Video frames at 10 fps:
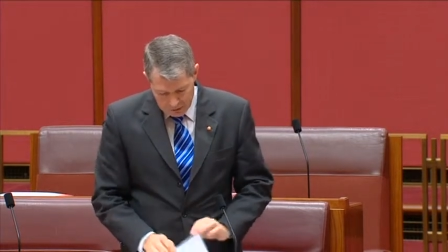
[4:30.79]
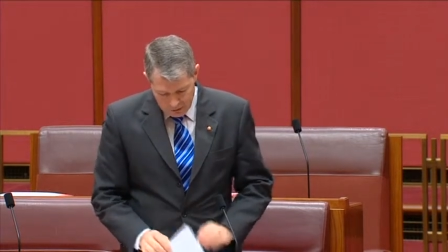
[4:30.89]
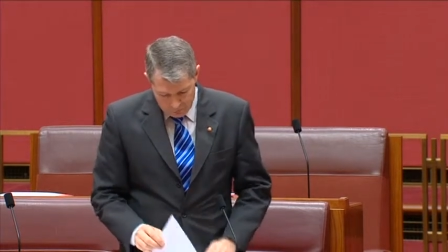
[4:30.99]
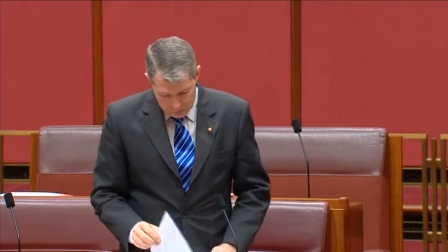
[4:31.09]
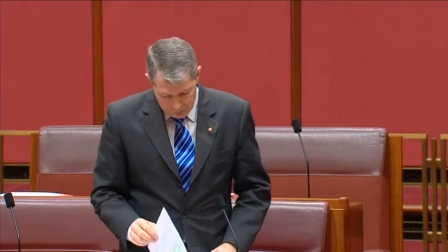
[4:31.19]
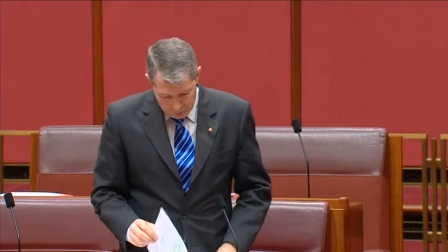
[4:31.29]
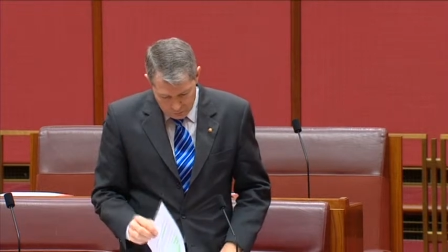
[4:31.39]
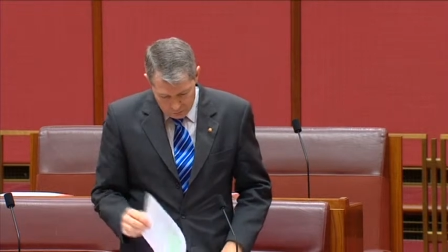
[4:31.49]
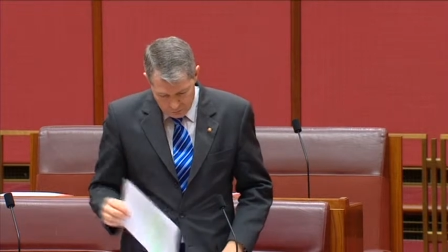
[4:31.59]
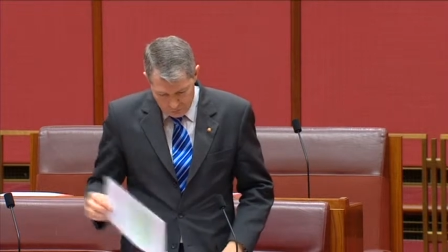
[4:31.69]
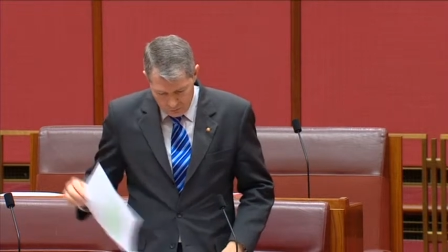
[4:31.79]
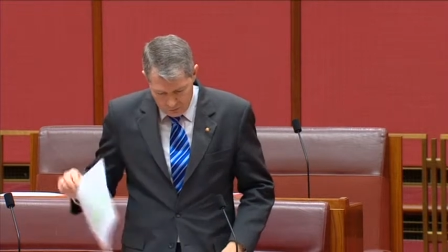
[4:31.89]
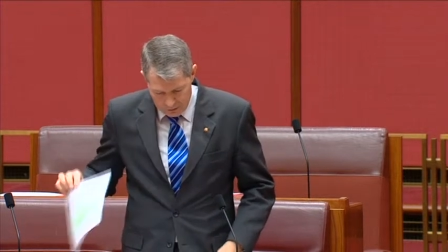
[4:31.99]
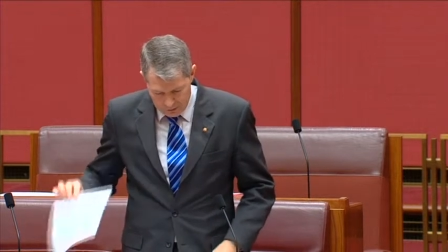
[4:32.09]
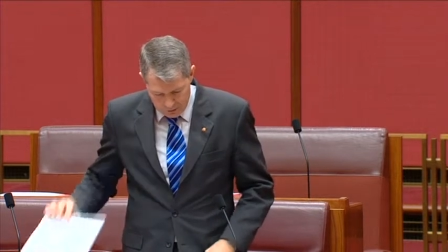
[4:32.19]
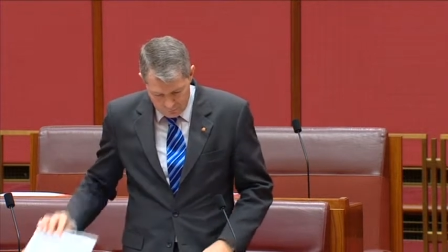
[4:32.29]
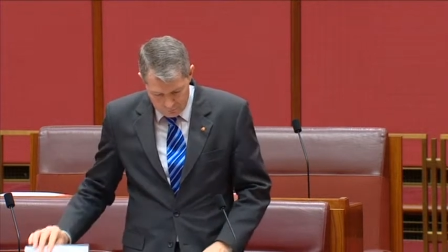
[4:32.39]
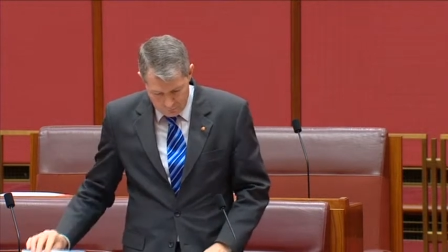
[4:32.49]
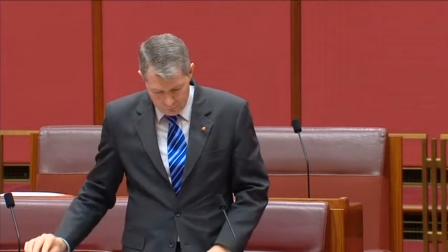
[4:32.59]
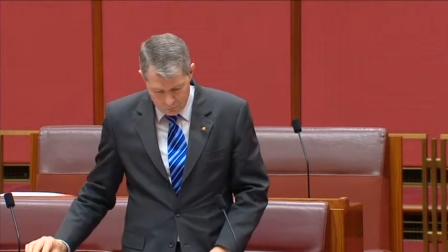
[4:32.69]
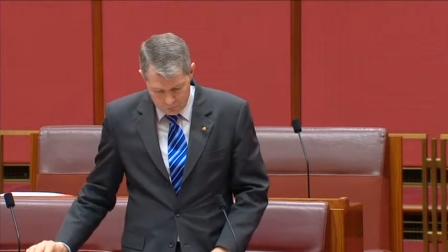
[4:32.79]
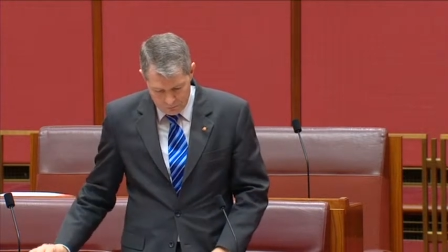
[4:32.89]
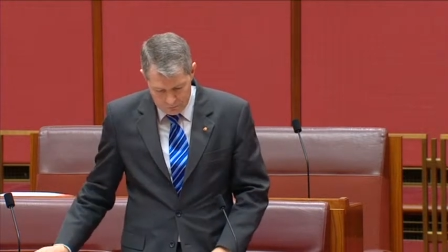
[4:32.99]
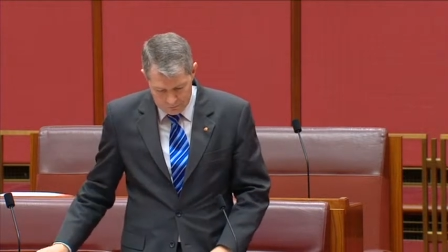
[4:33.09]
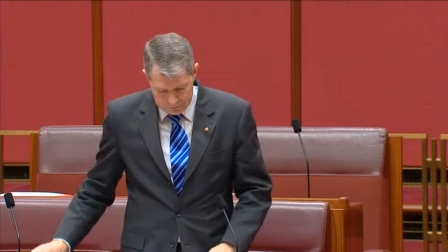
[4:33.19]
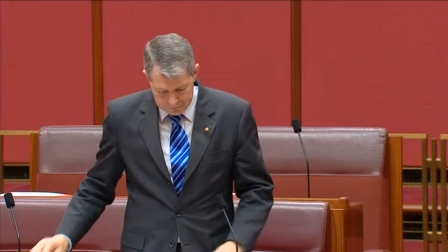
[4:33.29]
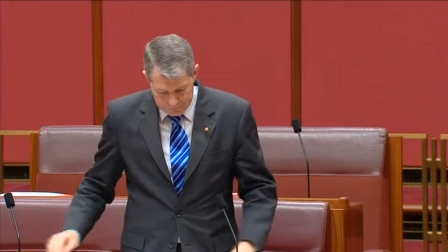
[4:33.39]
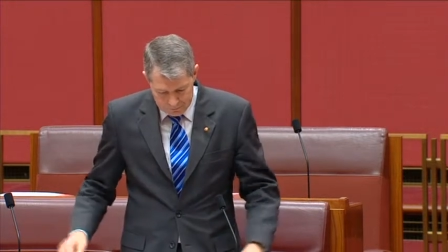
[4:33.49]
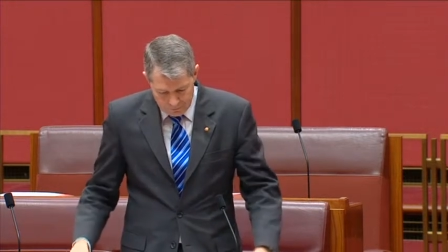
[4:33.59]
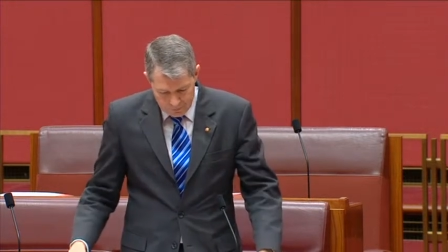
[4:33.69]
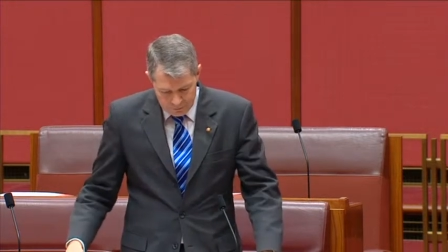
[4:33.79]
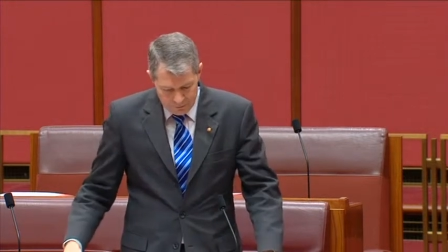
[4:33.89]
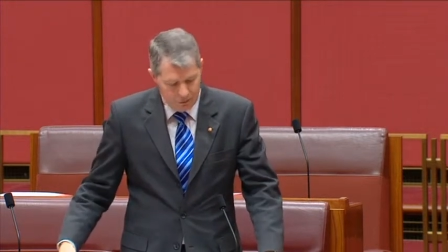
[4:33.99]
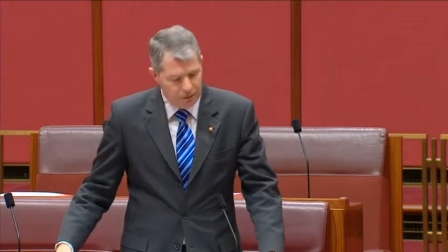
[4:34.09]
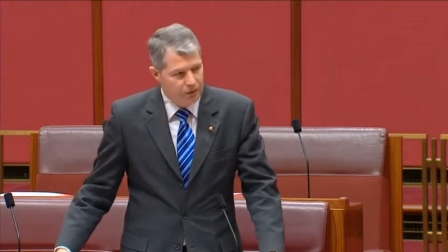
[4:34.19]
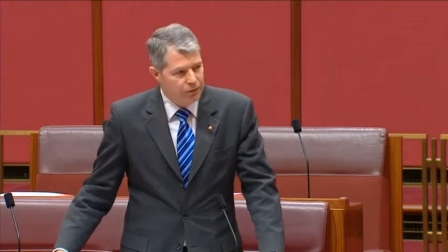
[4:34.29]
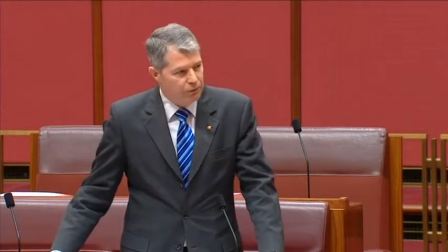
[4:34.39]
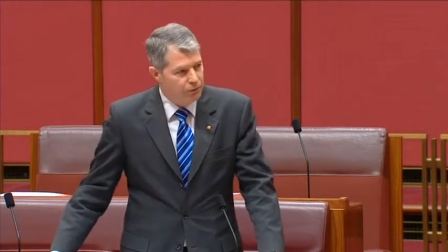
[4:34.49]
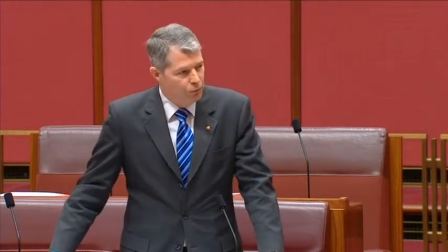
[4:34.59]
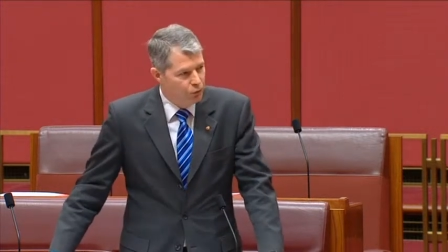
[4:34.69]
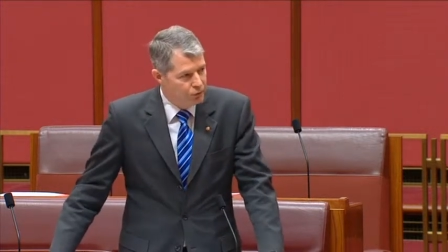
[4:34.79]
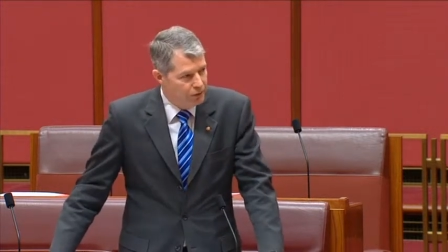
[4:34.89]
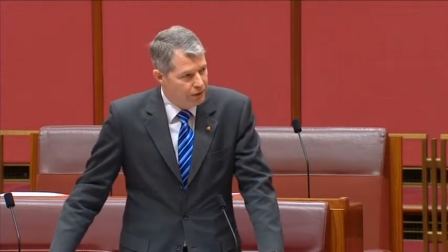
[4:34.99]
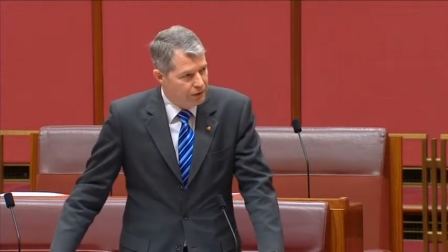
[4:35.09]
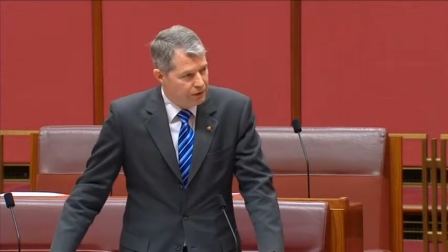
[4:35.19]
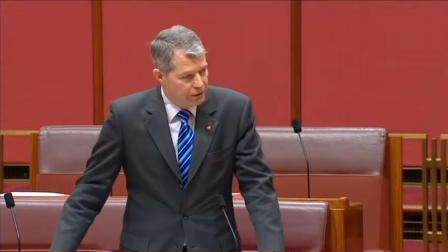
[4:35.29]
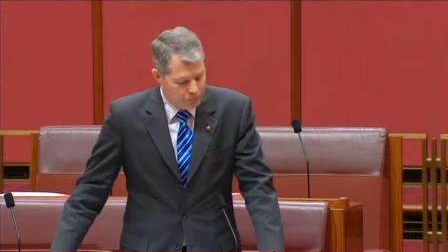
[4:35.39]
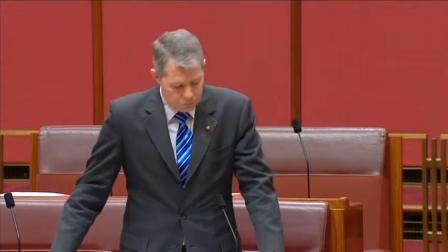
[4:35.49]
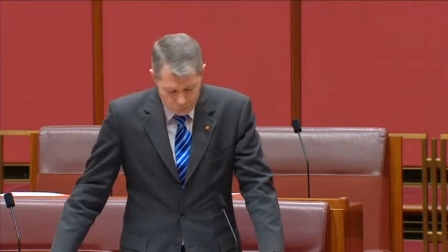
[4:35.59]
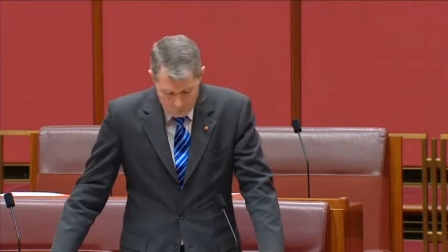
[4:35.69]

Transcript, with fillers: have been used to try and influence uh, commercial outcomes